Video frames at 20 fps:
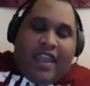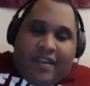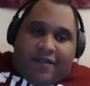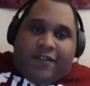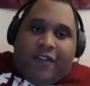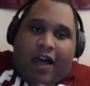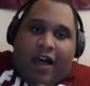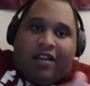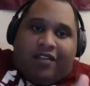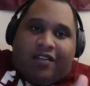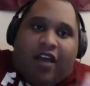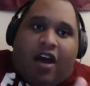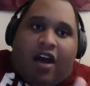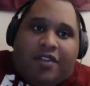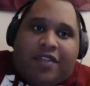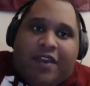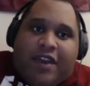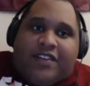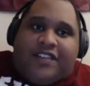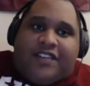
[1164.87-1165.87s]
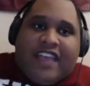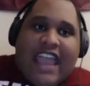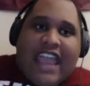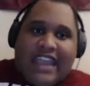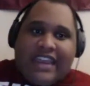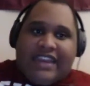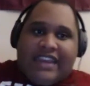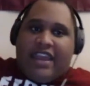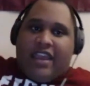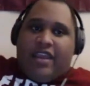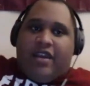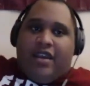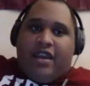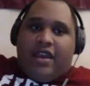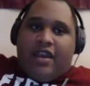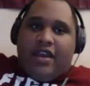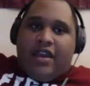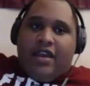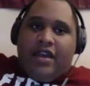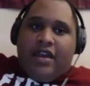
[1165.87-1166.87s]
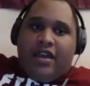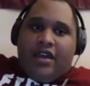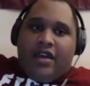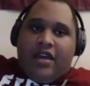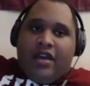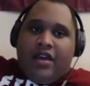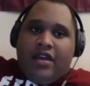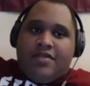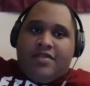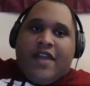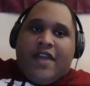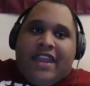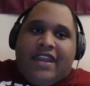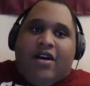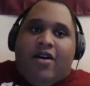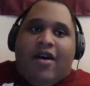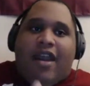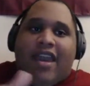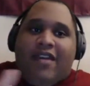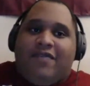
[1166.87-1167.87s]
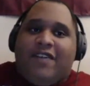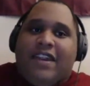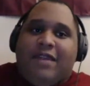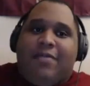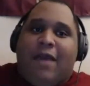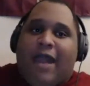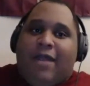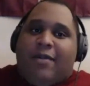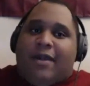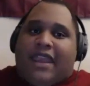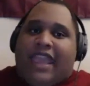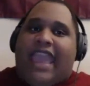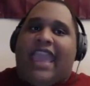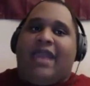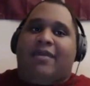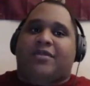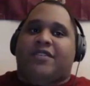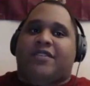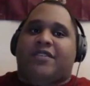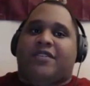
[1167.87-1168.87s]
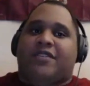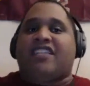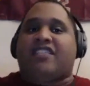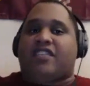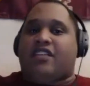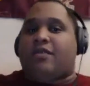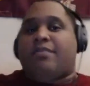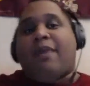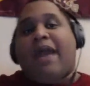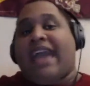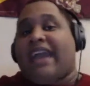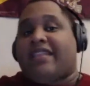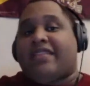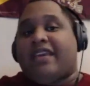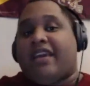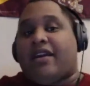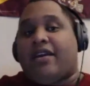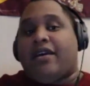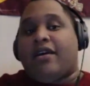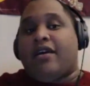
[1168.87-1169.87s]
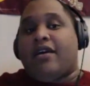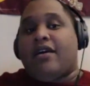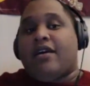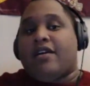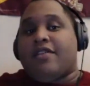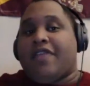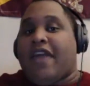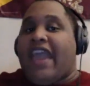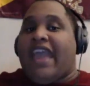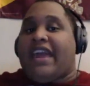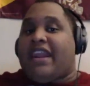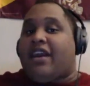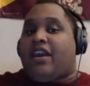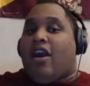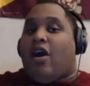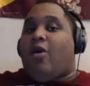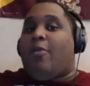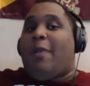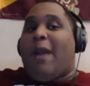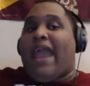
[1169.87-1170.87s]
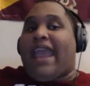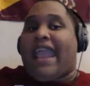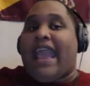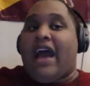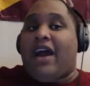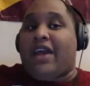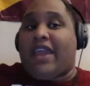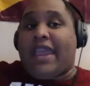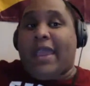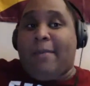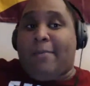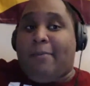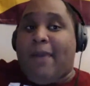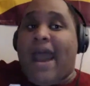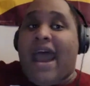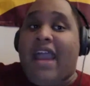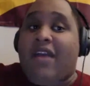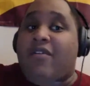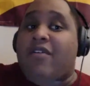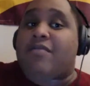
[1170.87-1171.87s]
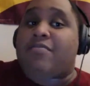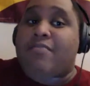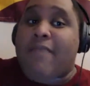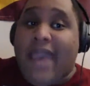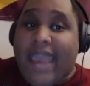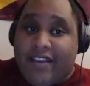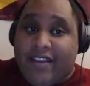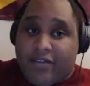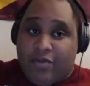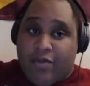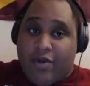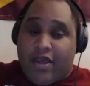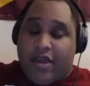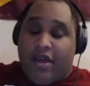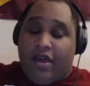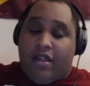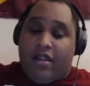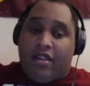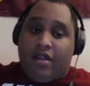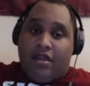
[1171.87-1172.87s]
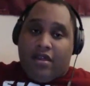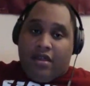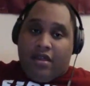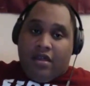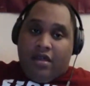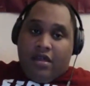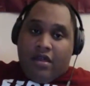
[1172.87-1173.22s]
They've lost all their secondary. They don't have anybody but Cam Chancellor back there. They had to go back out and get Byron Maxwell.